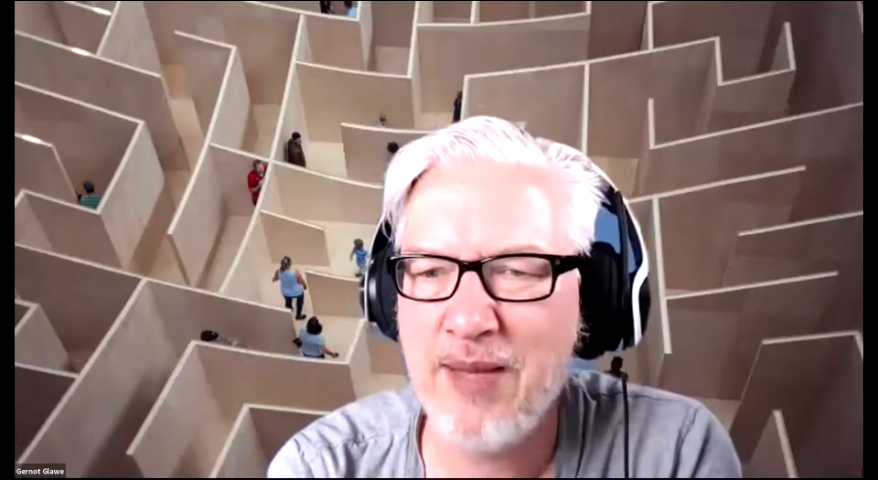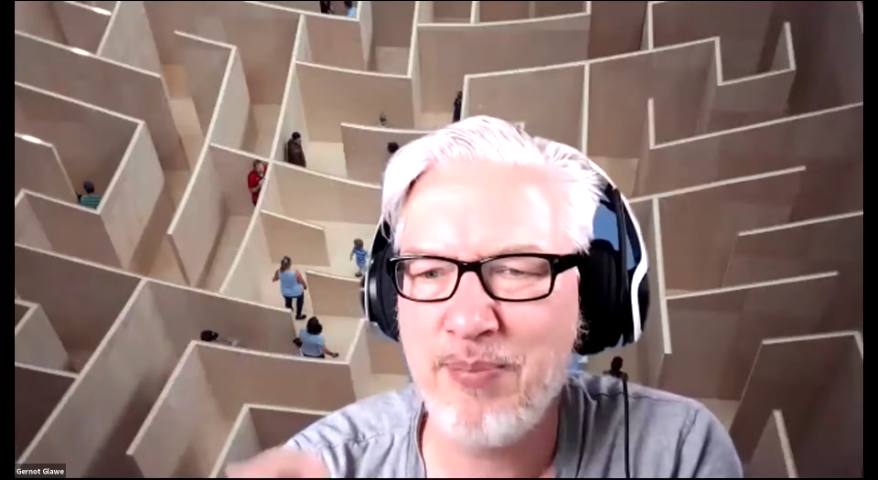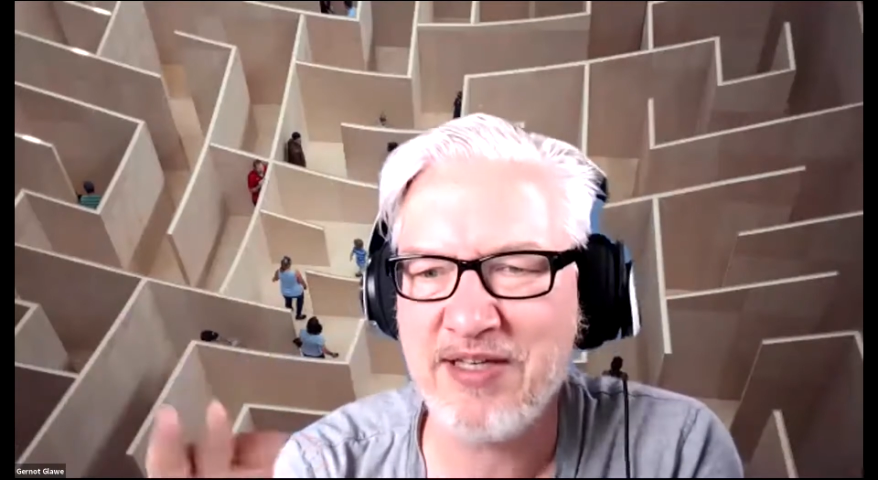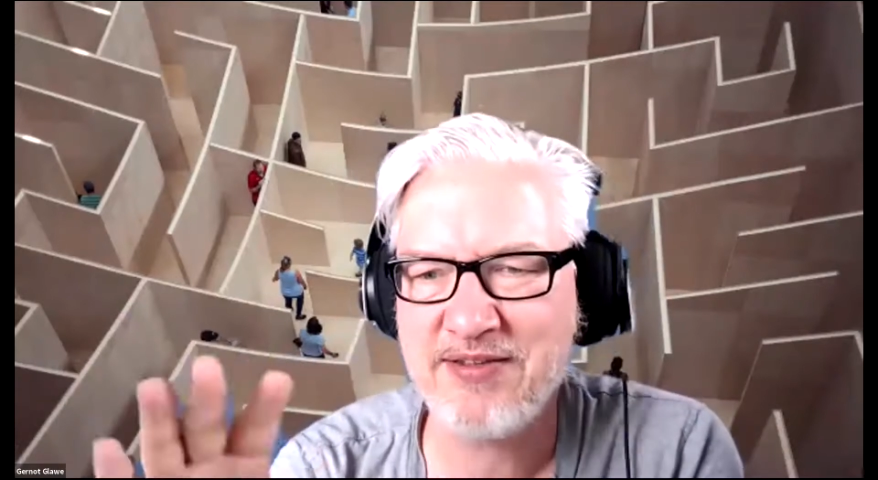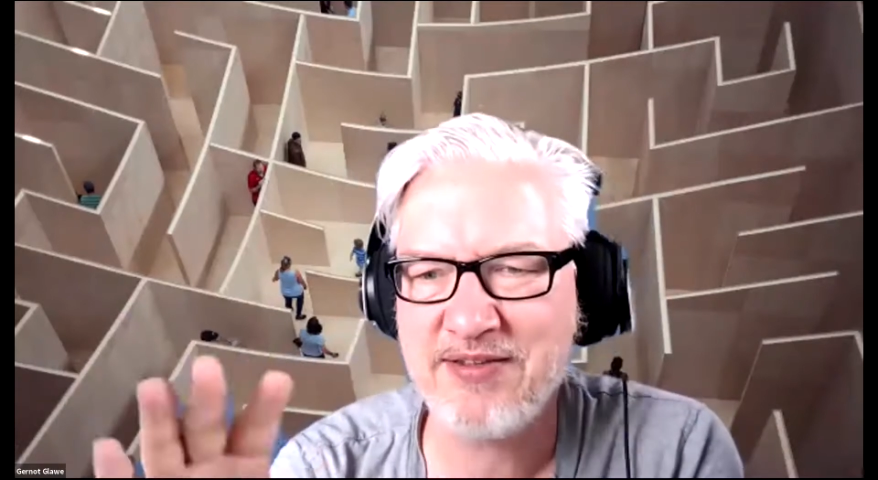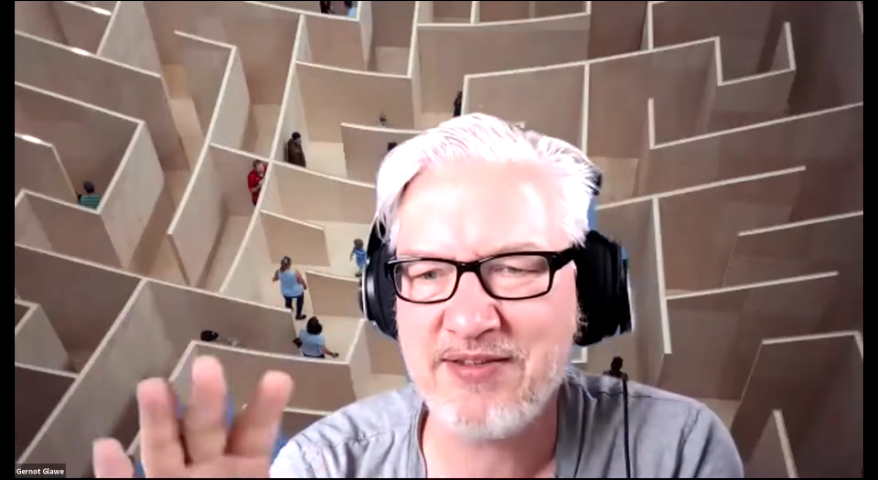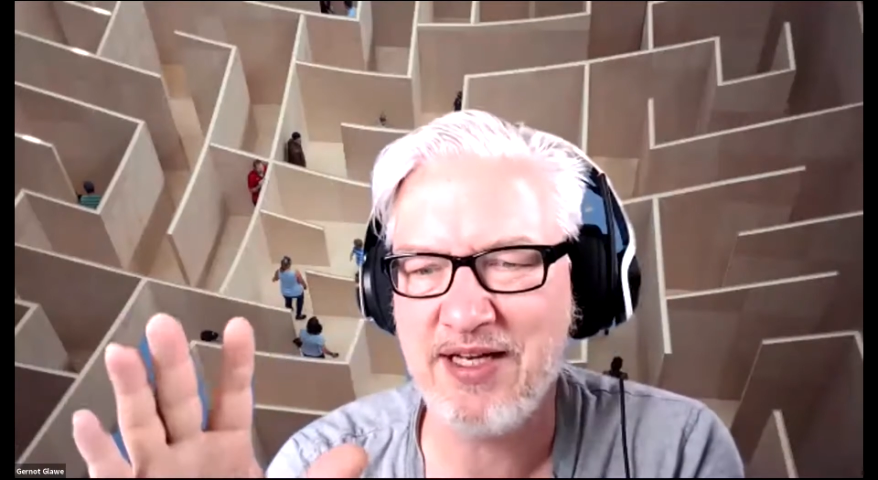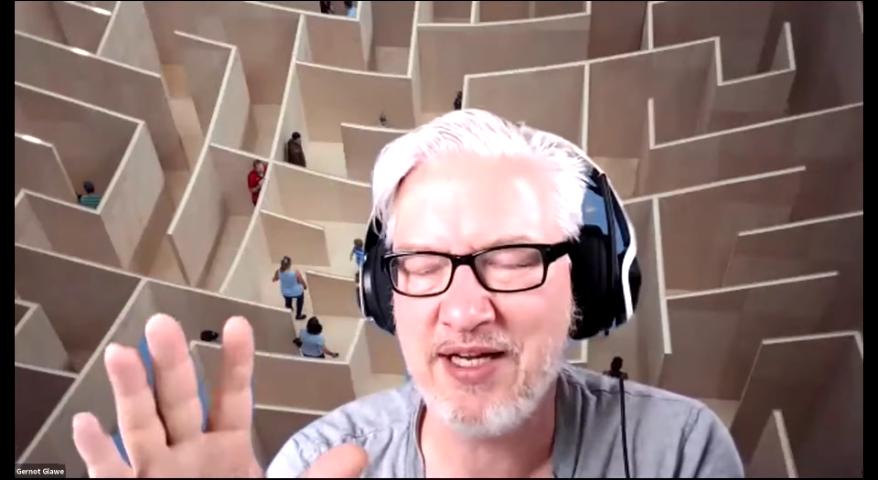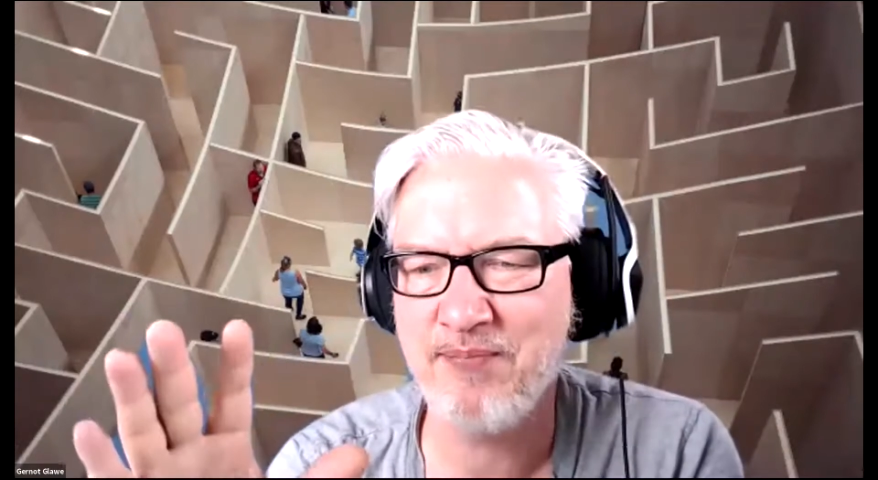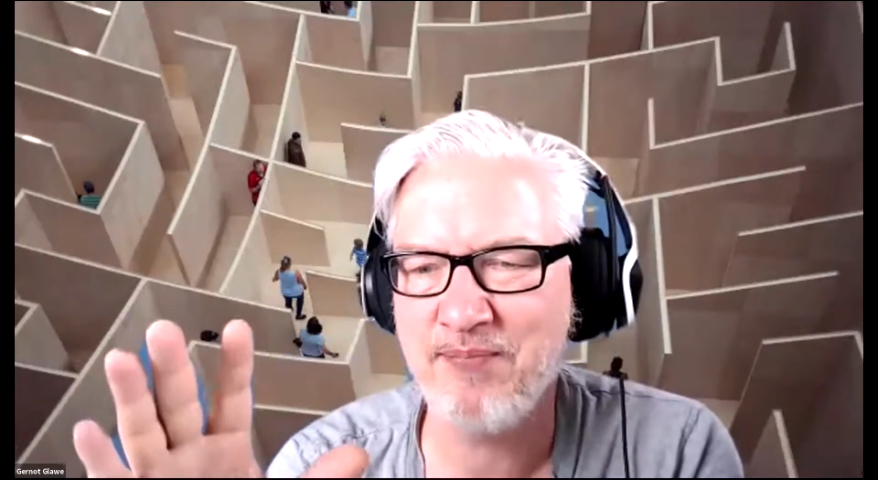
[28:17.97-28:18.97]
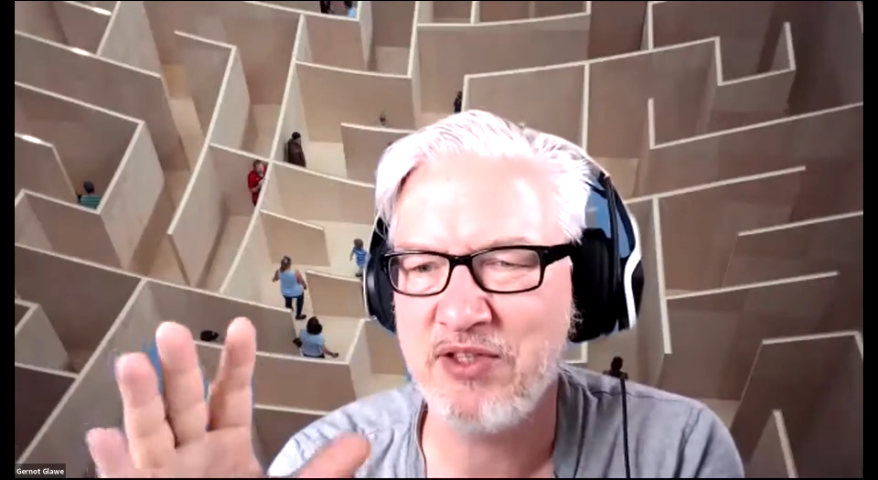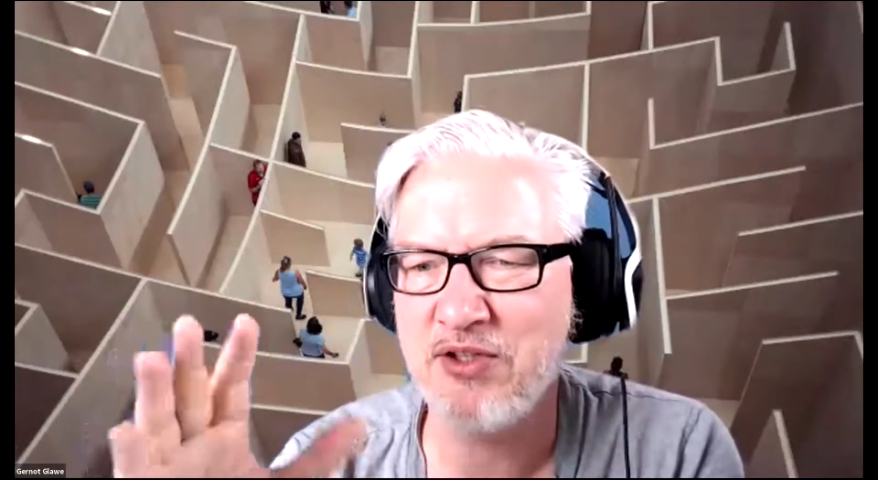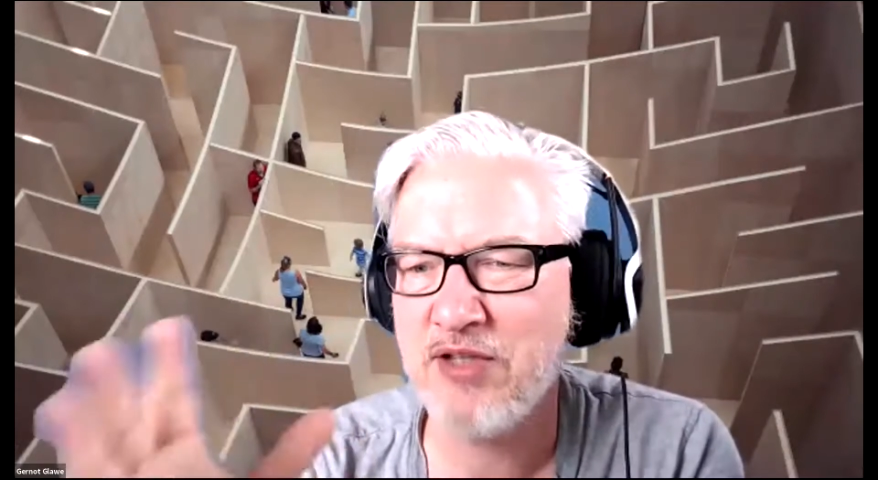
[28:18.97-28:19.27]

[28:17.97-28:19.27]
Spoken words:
but you